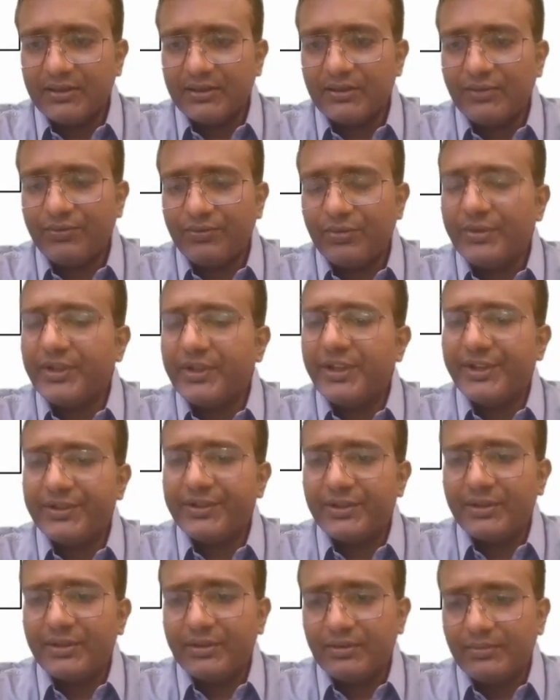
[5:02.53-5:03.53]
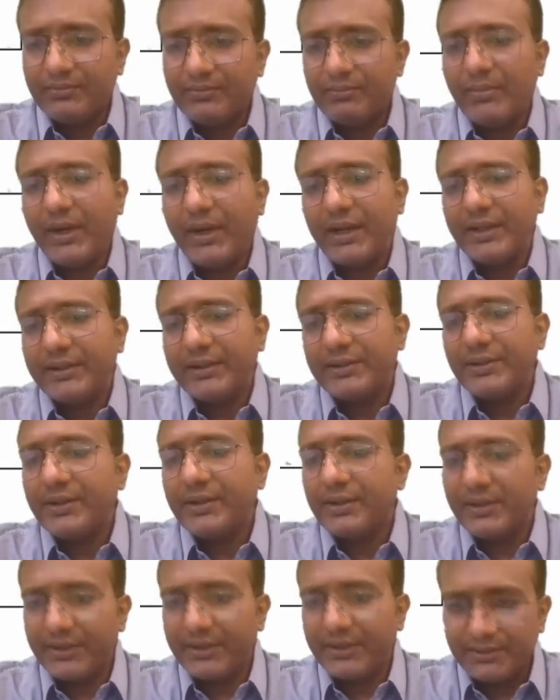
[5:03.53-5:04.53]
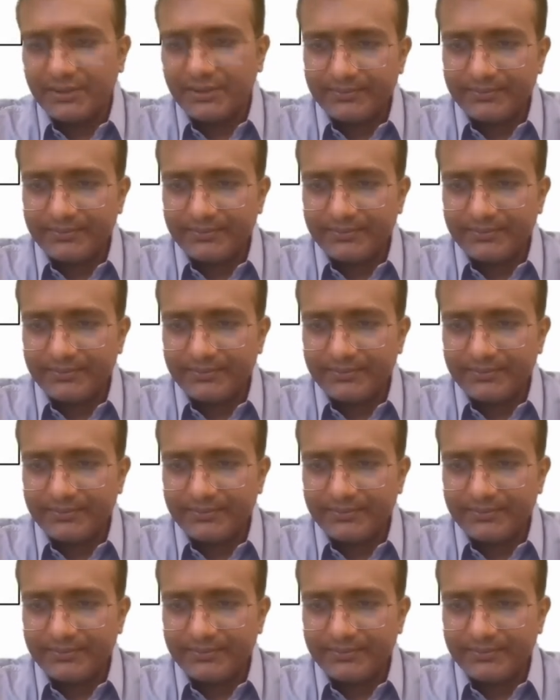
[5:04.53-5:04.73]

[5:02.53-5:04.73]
the voltage by current.